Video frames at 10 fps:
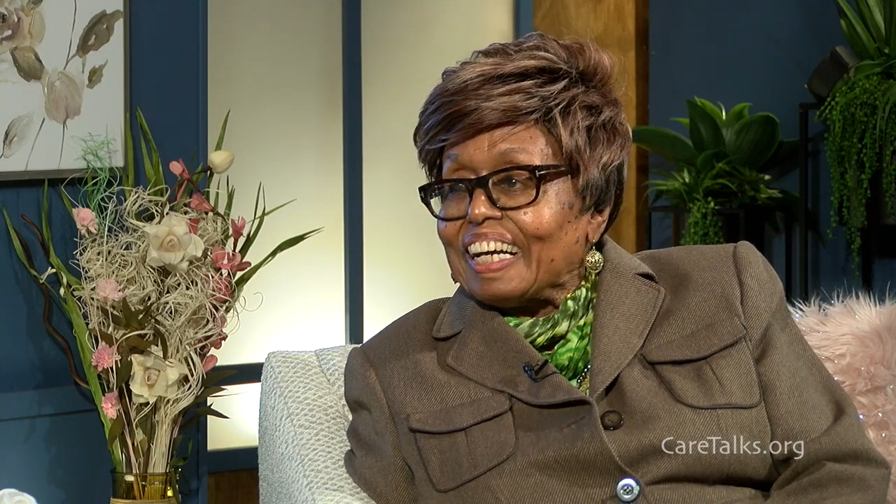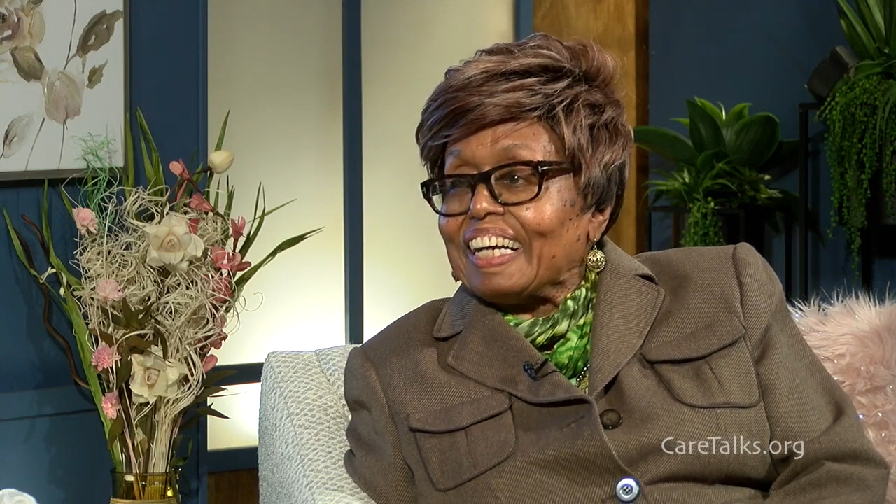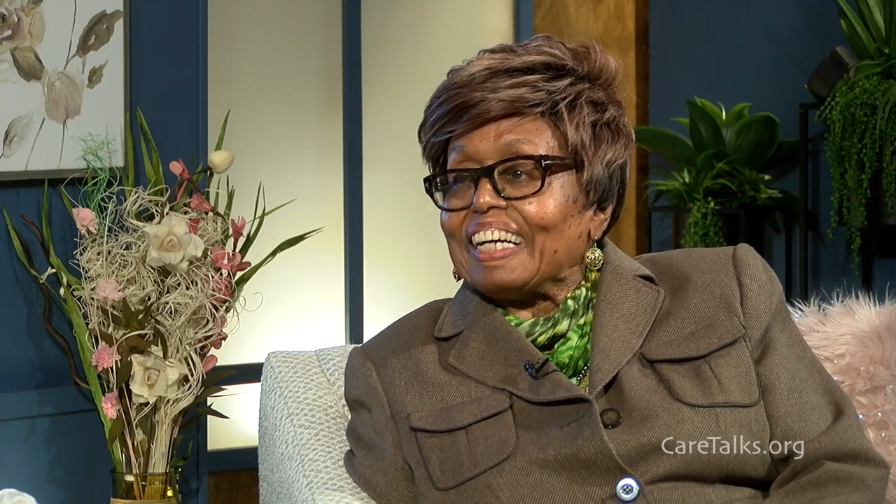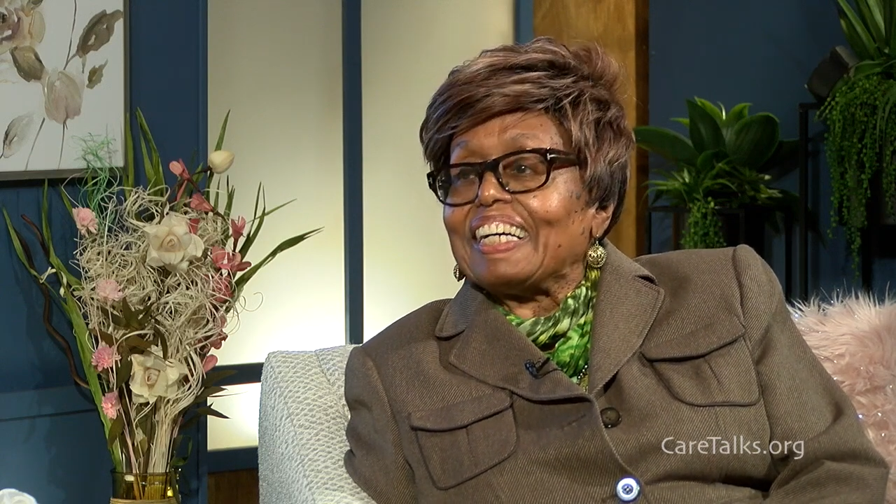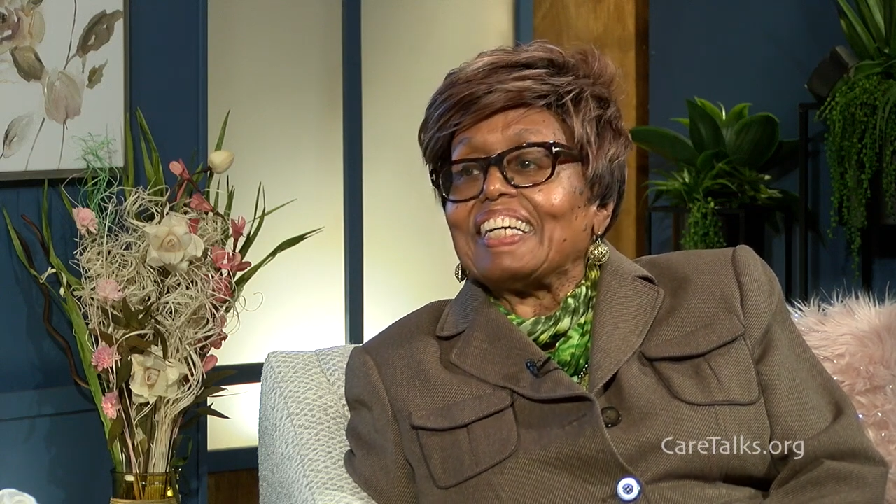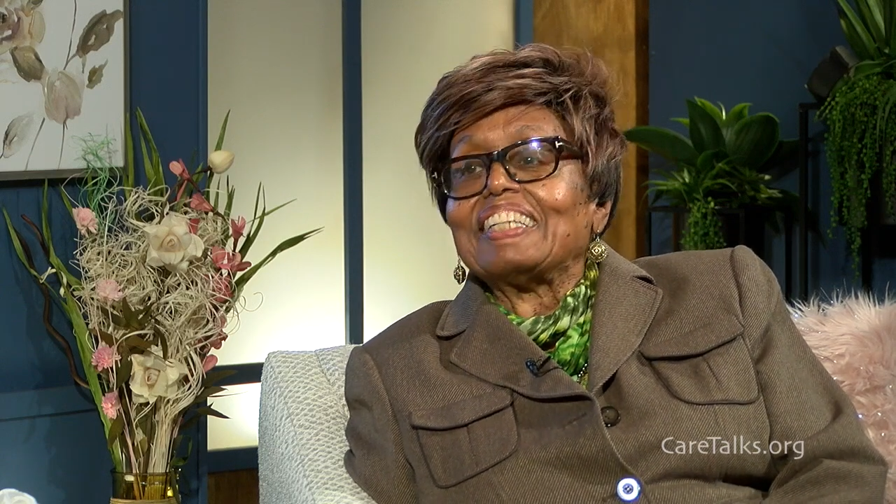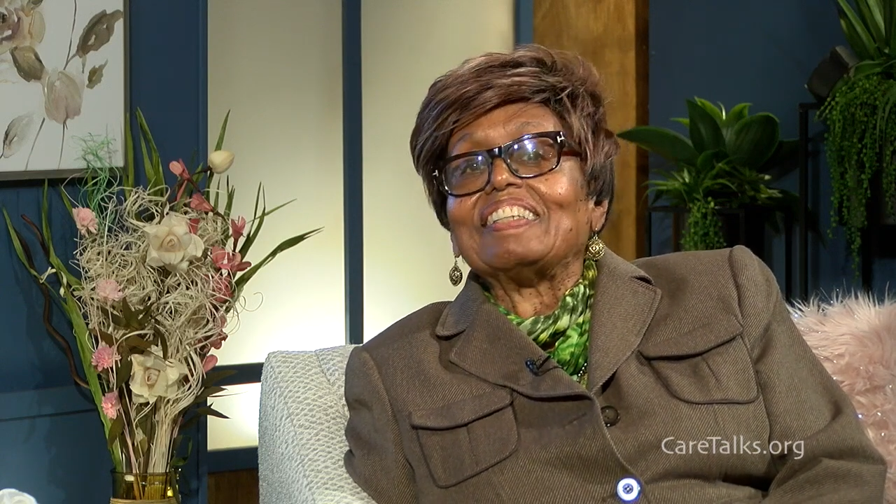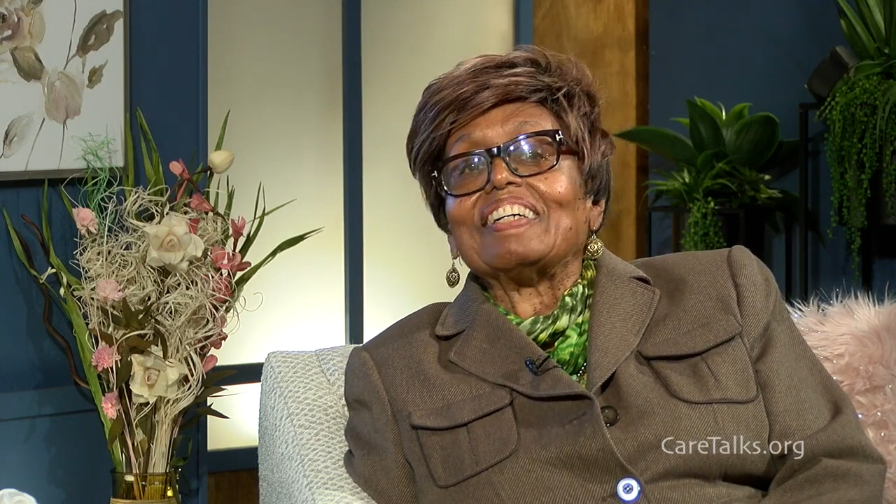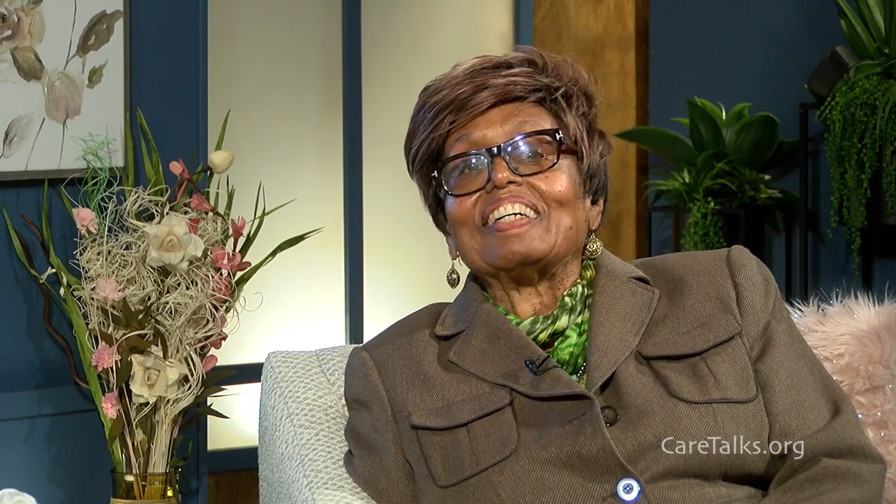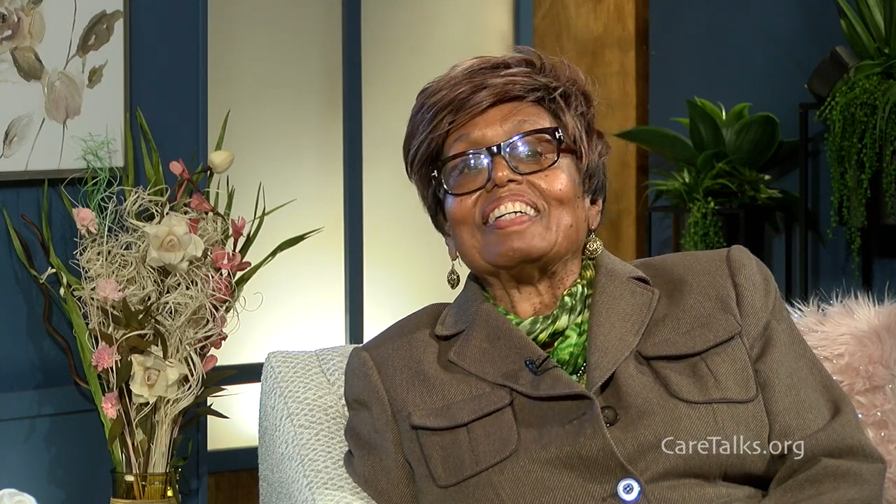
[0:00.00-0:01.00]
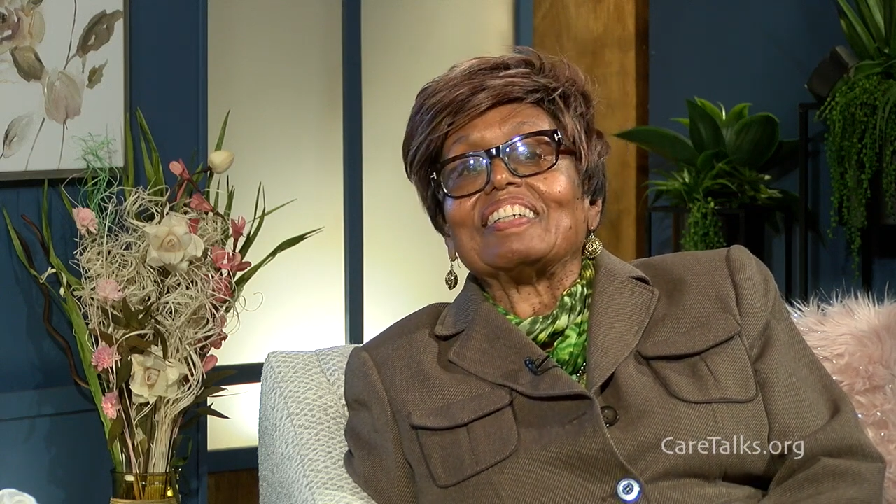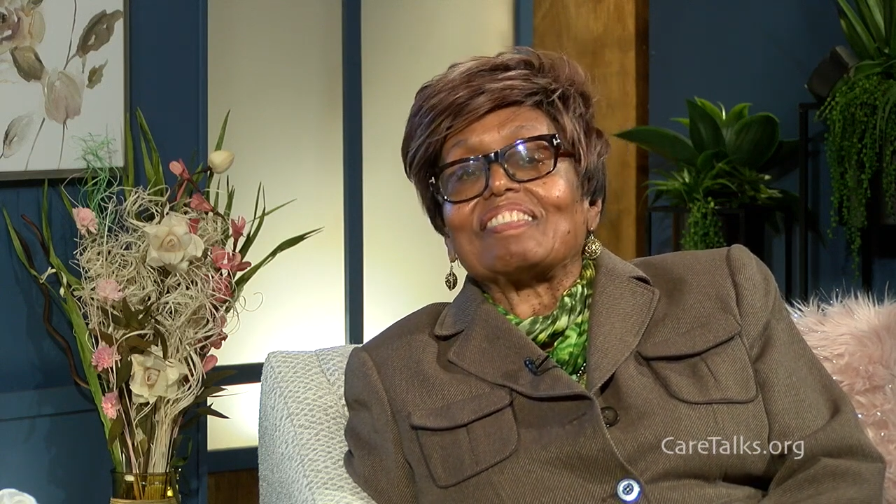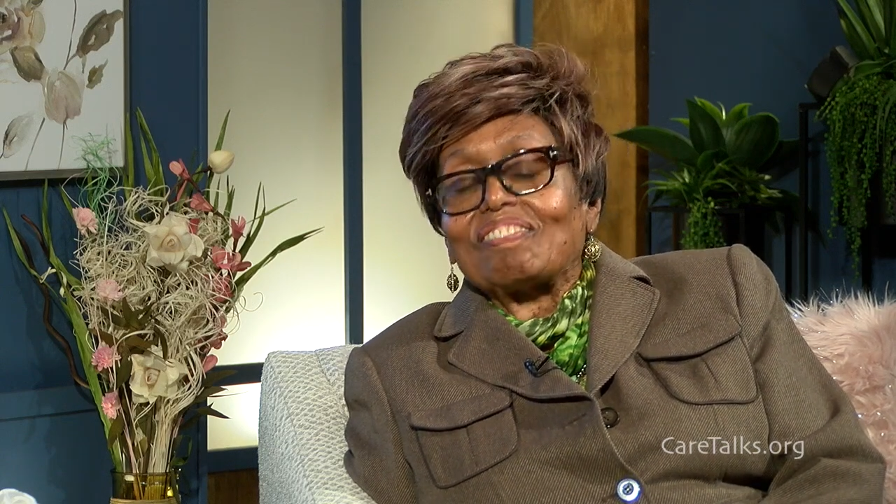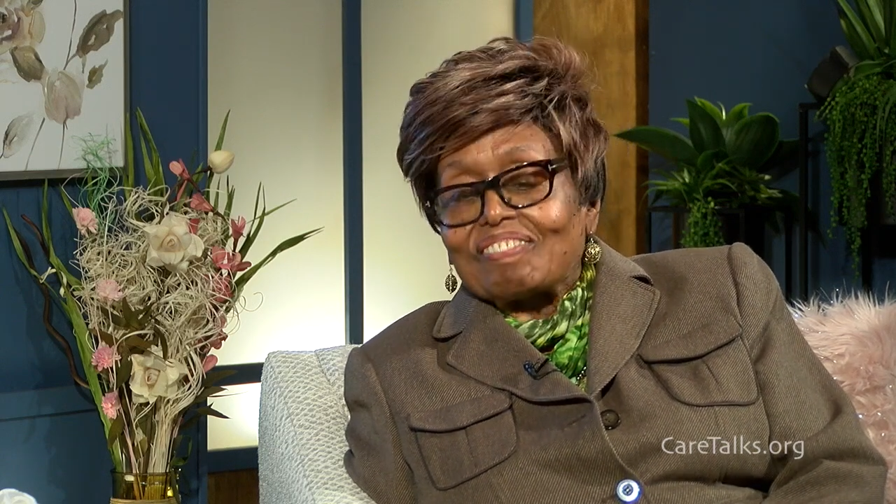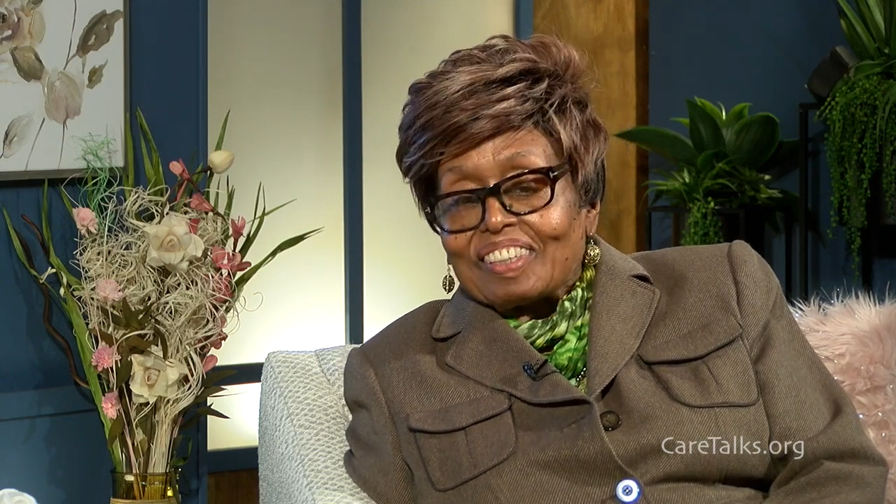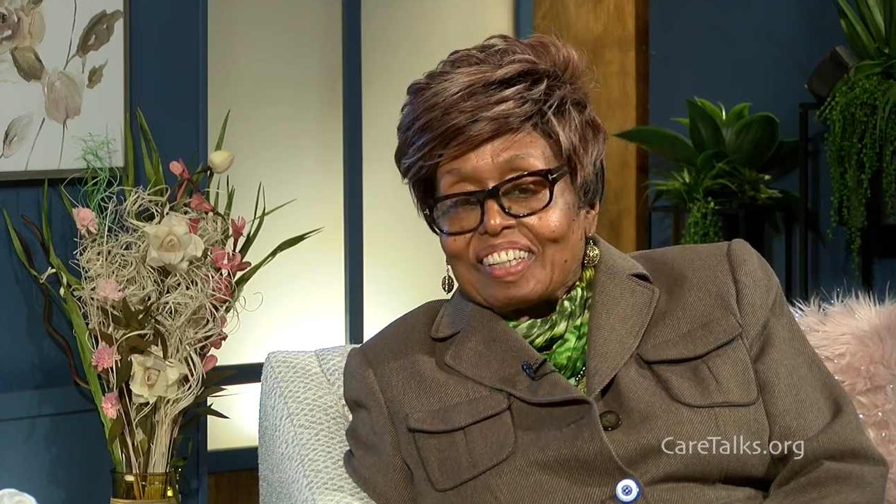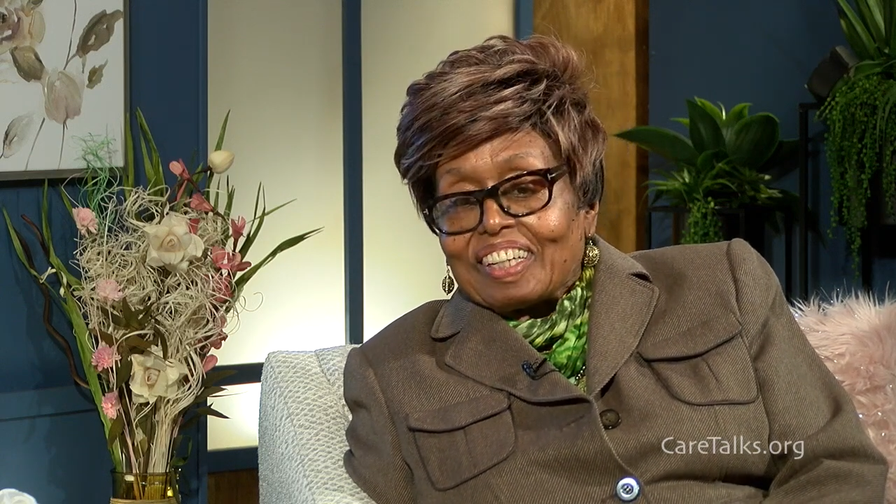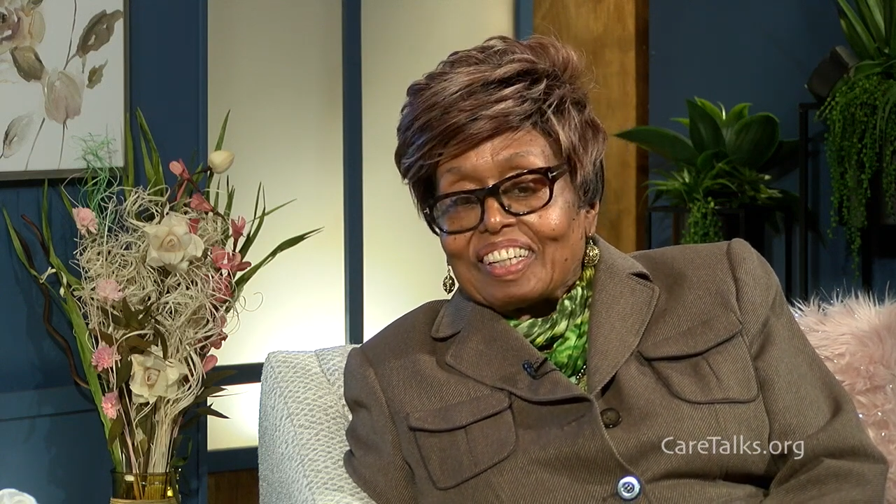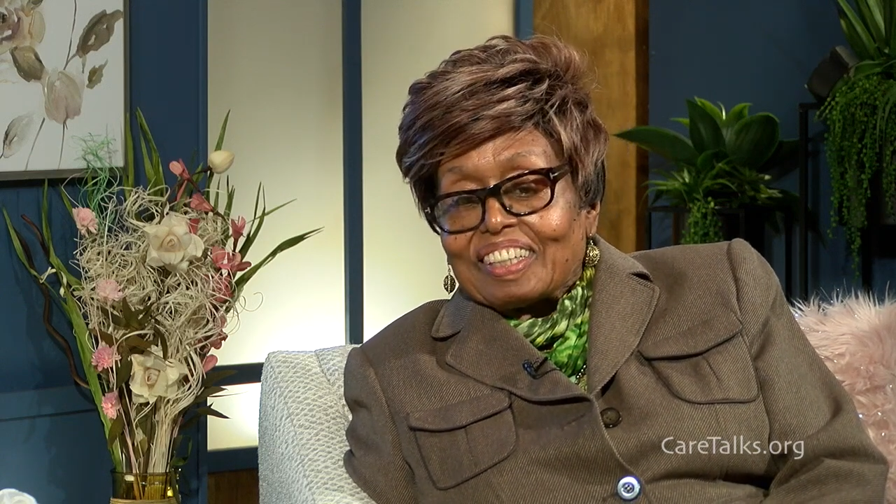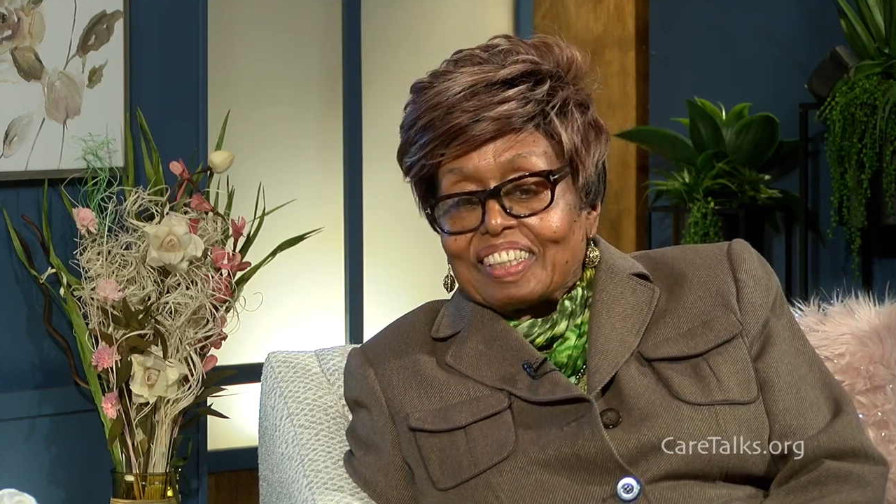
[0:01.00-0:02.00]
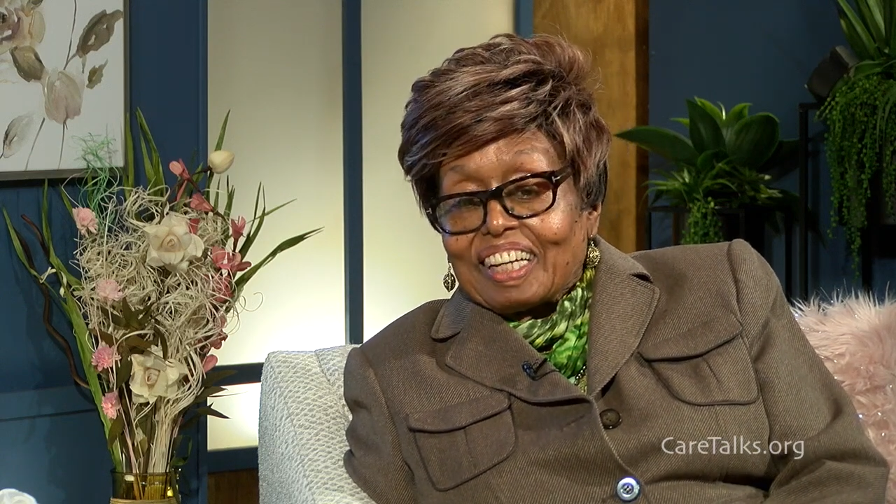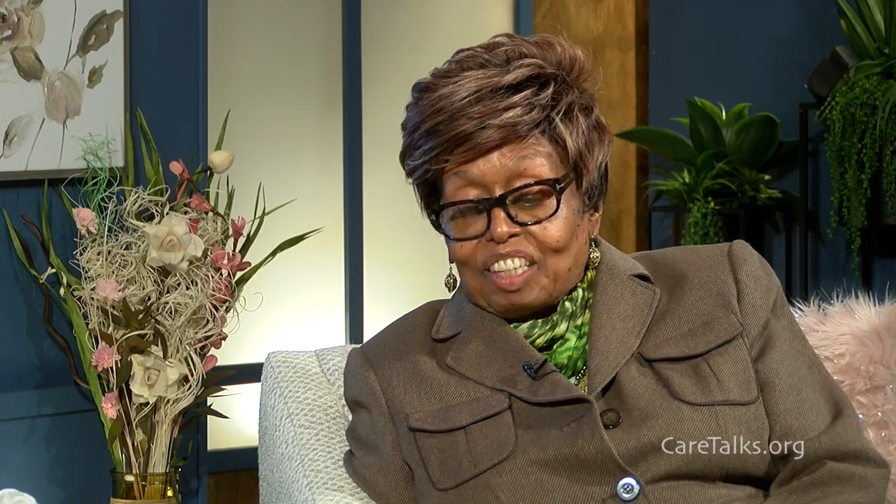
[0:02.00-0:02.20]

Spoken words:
And that